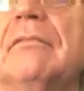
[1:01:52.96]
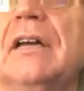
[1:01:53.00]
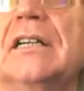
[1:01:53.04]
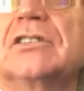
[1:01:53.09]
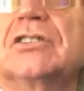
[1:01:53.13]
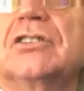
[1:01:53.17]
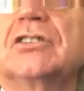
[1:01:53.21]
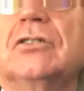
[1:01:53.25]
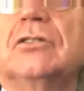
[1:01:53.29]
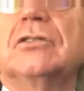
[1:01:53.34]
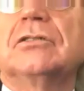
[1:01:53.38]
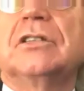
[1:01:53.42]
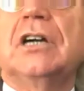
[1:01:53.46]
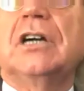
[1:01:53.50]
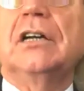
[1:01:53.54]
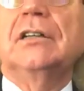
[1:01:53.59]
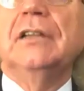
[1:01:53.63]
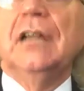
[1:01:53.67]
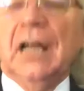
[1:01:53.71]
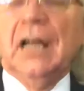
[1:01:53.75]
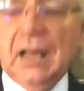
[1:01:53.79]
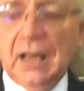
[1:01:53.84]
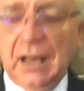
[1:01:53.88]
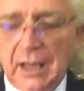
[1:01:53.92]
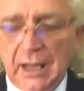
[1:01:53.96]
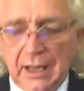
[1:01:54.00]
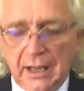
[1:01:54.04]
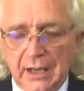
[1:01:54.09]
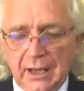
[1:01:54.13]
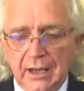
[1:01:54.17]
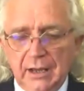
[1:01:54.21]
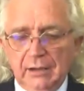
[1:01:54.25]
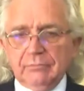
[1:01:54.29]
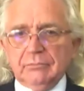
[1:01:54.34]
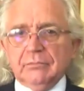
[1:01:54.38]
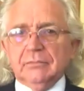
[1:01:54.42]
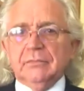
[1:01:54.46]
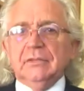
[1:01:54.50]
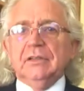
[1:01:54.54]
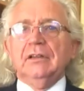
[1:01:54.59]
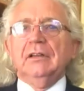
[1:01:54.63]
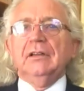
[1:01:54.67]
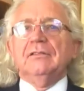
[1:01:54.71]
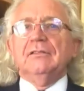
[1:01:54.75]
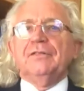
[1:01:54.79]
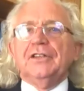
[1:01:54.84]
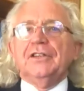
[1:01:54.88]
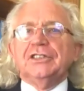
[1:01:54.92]
that's all done.
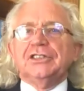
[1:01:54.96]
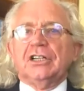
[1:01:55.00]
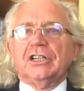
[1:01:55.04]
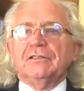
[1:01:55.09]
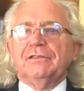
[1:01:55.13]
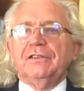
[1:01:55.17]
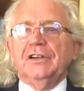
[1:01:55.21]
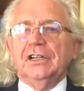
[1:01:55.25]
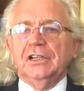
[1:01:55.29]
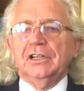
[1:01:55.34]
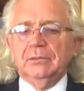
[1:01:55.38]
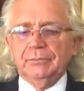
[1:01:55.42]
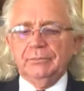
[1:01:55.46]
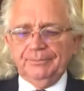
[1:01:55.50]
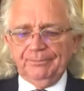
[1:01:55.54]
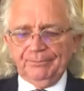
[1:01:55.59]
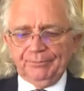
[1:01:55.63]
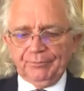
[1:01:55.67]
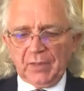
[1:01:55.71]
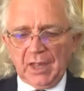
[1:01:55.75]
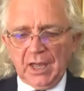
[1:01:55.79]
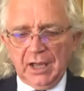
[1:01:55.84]
Finish on a film.